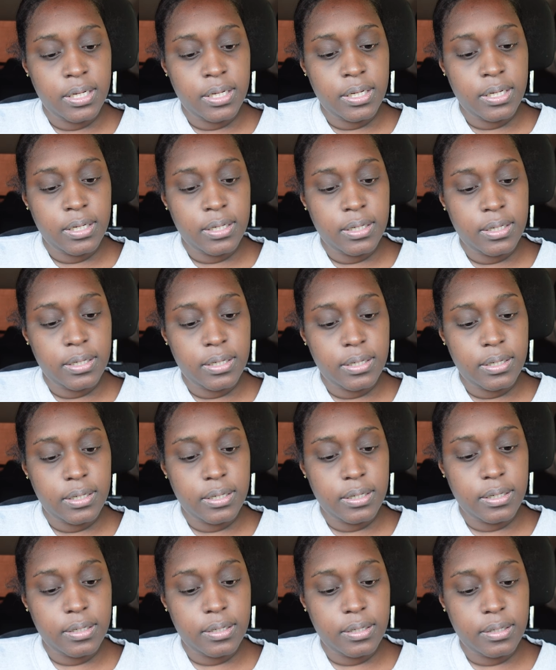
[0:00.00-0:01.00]

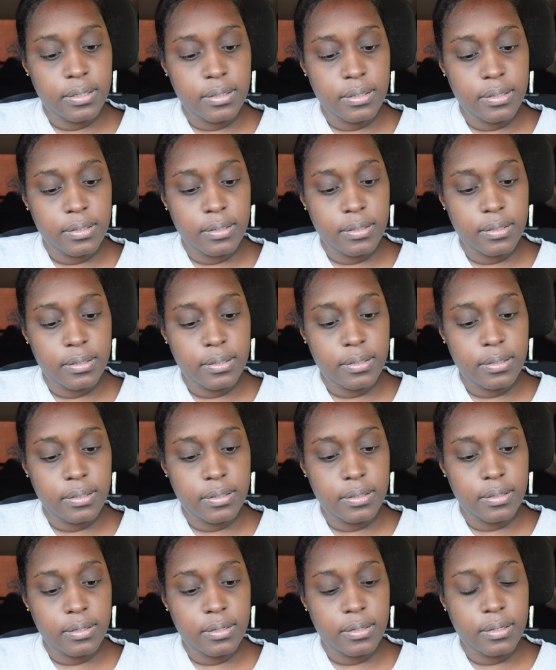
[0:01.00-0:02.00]

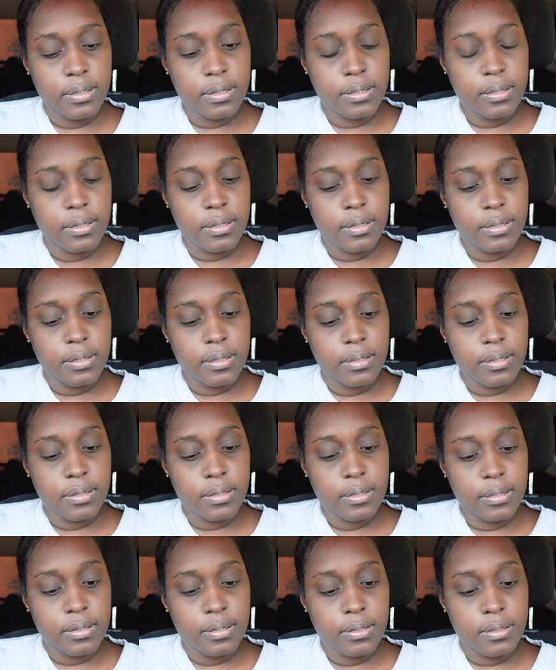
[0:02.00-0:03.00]

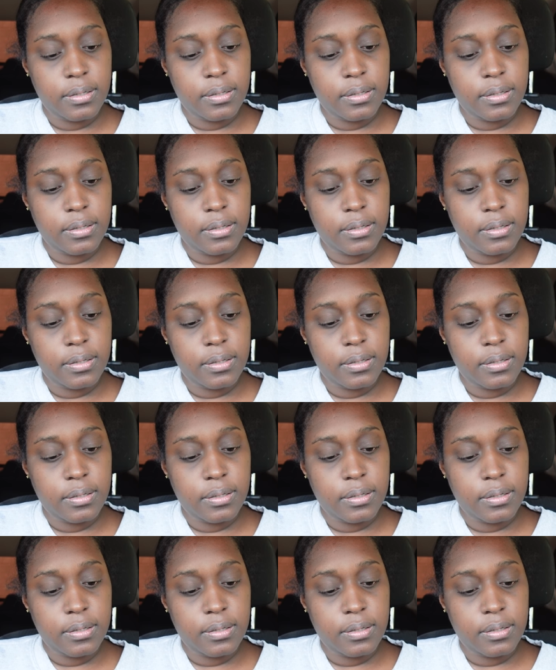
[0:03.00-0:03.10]
(no one is talking)